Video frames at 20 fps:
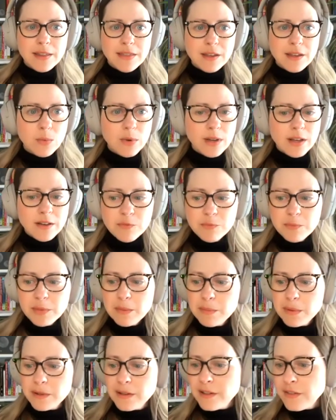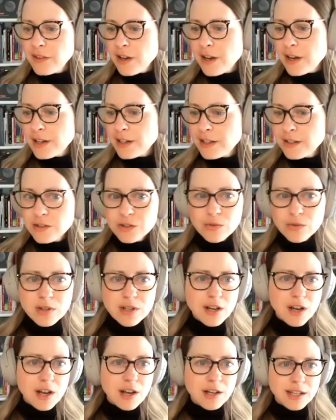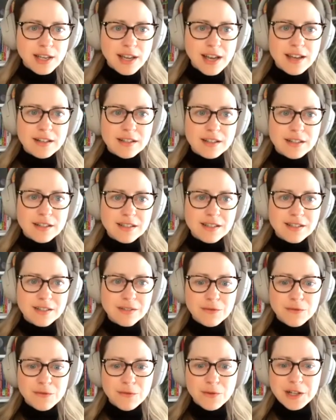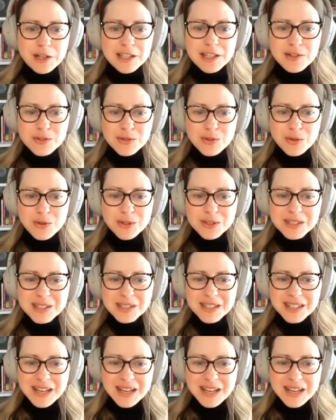think we have people in the audience who are not yet 40 years old.